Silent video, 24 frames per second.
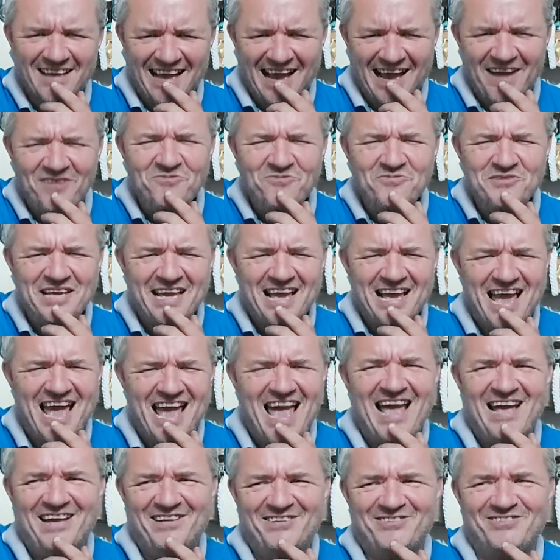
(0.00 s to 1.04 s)
Hell
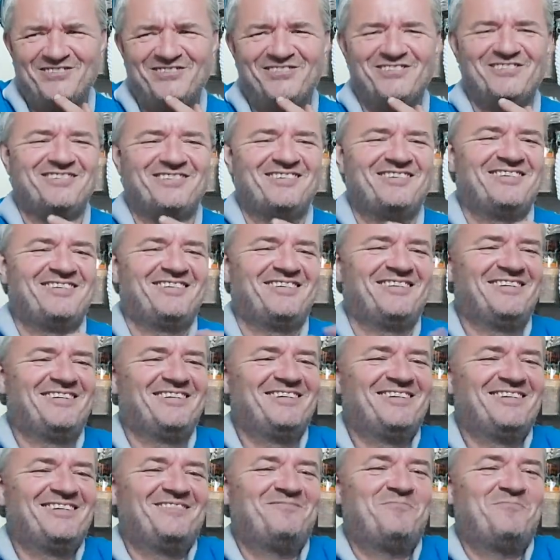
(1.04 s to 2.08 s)
yes.
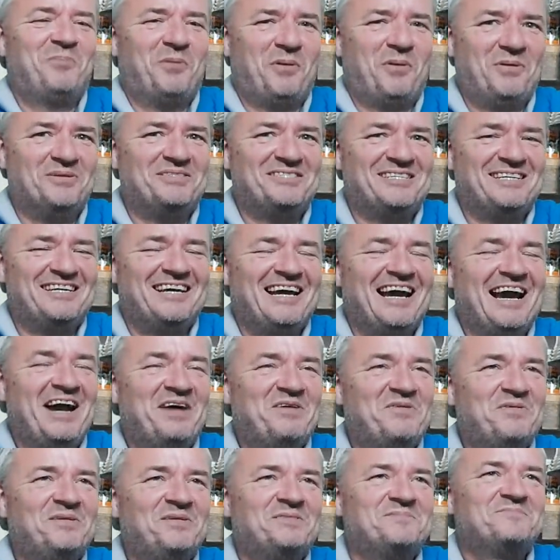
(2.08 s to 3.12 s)
Bloody
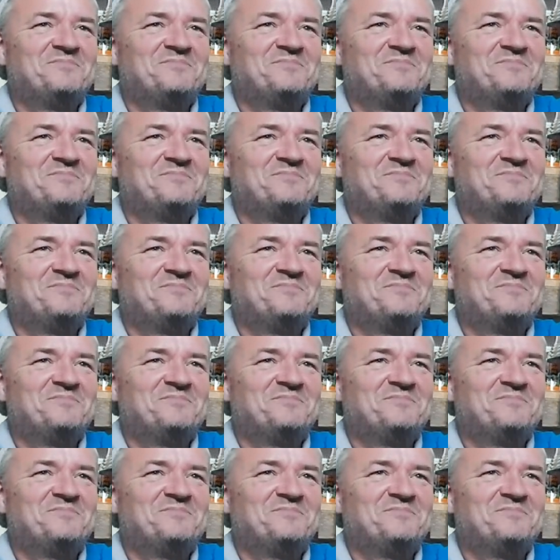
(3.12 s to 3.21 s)
hell.